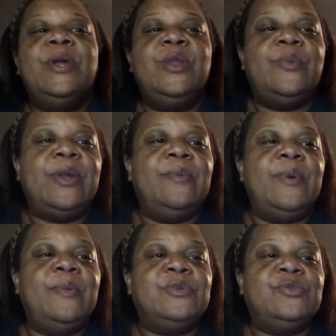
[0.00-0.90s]
anyway,
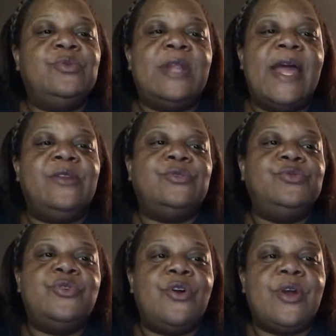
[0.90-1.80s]
maybe it's too light or too
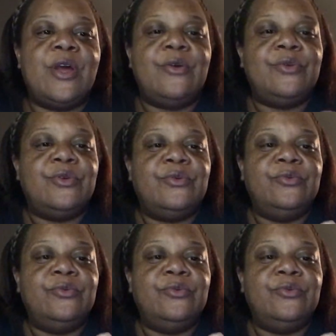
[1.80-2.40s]
dark. I don't know.